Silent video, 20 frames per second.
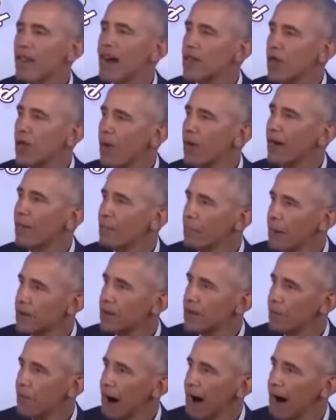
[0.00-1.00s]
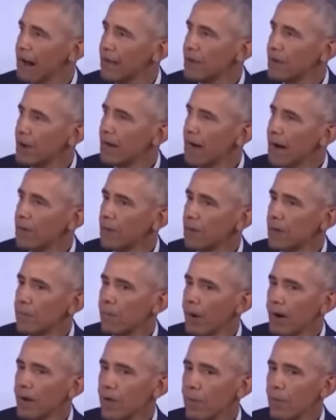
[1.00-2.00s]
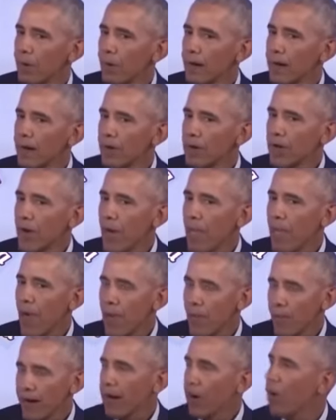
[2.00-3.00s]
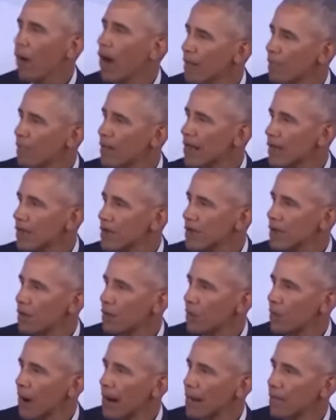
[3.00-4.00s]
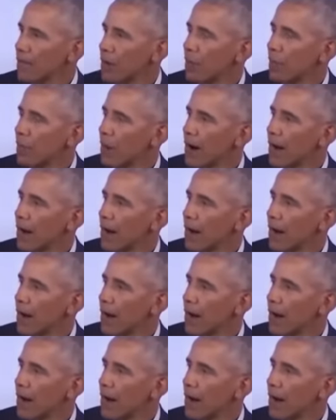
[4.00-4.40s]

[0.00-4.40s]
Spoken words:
Nigeria must rise and elect responsible leadership to reclaim its rightful